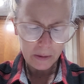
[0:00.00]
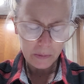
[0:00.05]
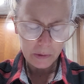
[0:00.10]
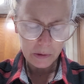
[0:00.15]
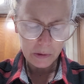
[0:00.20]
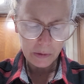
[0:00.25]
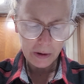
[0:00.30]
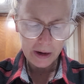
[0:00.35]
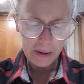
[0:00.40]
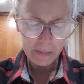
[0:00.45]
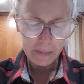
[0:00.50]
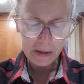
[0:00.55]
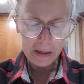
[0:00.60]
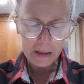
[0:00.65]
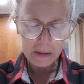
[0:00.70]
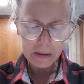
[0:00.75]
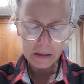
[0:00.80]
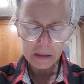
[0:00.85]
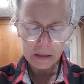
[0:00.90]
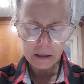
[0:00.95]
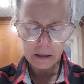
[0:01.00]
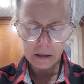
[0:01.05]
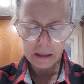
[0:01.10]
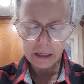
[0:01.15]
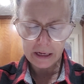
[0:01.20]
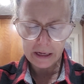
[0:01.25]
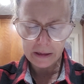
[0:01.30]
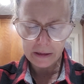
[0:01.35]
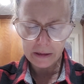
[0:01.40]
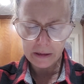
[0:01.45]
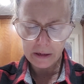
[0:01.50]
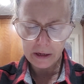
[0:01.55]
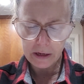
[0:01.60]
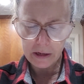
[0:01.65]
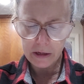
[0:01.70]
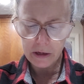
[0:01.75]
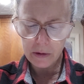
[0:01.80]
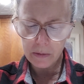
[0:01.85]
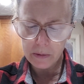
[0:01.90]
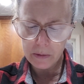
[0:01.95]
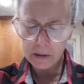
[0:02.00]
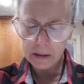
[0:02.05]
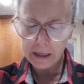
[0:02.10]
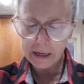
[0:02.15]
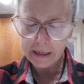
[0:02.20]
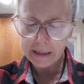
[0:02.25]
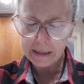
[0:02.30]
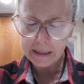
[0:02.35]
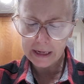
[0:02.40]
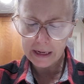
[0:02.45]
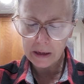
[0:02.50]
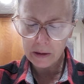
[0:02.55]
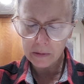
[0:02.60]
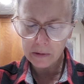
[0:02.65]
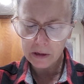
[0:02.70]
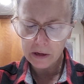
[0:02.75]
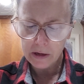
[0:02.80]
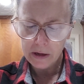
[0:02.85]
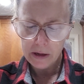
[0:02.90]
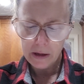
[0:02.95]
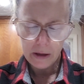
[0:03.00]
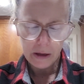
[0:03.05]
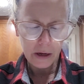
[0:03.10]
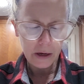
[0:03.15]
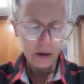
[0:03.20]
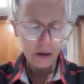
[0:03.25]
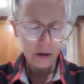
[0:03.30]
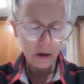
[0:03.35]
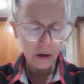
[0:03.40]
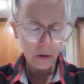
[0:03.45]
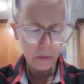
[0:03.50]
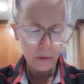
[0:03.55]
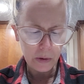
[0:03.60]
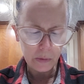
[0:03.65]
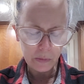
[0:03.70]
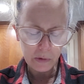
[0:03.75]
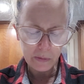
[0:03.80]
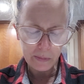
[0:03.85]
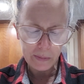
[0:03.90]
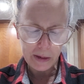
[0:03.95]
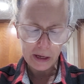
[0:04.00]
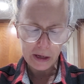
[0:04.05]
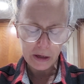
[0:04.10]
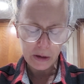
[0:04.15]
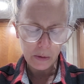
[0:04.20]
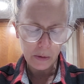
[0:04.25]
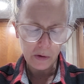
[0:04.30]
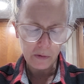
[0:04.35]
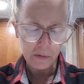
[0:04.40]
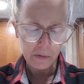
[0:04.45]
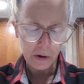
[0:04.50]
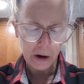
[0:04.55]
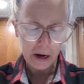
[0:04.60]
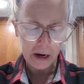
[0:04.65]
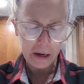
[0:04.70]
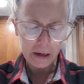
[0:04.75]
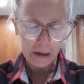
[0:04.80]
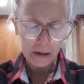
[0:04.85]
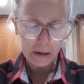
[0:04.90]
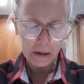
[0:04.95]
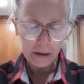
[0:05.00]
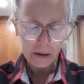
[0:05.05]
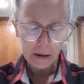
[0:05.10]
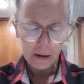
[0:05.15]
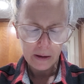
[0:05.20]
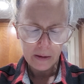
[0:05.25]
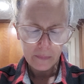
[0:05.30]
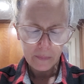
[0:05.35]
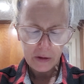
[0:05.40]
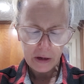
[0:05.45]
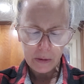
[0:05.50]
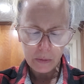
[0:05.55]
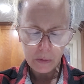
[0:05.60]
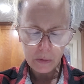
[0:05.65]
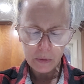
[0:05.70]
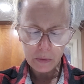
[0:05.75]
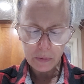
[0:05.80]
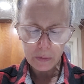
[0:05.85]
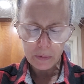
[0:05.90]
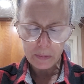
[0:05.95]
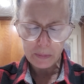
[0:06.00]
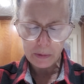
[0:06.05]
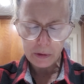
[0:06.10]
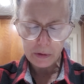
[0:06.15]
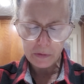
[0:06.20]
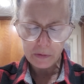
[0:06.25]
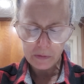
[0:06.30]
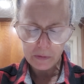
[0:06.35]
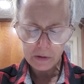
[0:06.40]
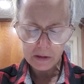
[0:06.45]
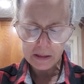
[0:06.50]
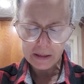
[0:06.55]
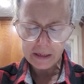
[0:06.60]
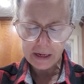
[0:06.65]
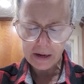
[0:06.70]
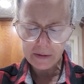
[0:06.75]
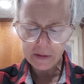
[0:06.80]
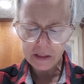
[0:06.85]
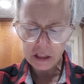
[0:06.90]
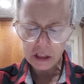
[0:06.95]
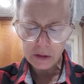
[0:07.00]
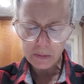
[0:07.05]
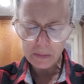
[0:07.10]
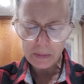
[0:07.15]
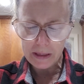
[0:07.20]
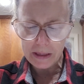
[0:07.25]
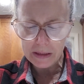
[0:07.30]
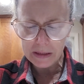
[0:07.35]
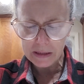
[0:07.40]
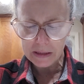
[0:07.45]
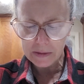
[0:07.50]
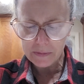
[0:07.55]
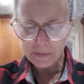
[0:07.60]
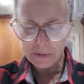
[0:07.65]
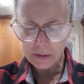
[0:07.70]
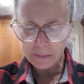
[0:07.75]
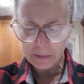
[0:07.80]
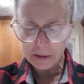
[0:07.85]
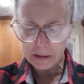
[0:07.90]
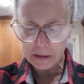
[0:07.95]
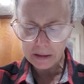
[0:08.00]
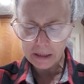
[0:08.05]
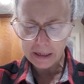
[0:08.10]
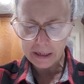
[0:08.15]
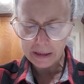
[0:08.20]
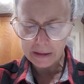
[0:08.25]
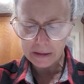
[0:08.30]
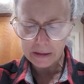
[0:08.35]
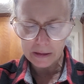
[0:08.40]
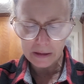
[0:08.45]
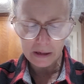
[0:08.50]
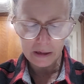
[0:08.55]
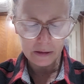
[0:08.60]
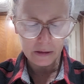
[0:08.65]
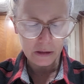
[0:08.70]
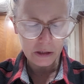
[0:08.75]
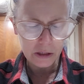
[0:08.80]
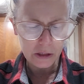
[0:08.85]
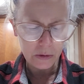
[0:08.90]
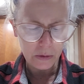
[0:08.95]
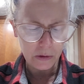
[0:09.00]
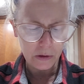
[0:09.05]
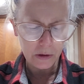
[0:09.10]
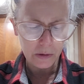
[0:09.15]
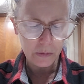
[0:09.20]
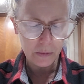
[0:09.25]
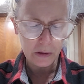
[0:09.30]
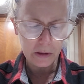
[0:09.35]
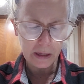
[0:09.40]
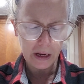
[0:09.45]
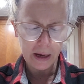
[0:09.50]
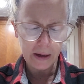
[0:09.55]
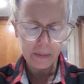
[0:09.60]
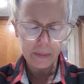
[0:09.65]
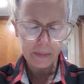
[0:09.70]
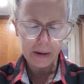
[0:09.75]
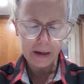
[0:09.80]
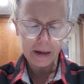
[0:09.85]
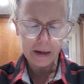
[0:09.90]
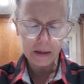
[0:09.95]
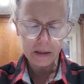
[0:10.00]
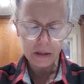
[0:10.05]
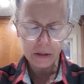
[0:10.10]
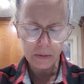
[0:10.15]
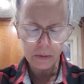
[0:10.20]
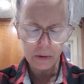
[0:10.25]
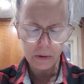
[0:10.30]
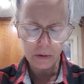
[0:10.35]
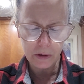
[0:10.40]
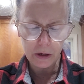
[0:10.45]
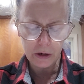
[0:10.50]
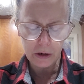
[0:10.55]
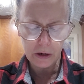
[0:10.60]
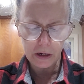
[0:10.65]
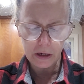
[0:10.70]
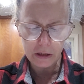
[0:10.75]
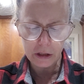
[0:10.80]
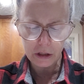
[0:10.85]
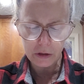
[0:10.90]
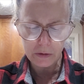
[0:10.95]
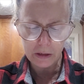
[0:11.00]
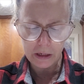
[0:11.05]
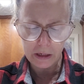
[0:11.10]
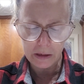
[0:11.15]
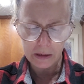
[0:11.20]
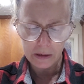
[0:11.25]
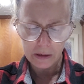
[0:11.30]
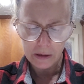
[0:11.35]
will grant peace in the land, and you will lie down, and no one will make you afraid. I will remove savage beasts from the land, and the sword will not pass through your country.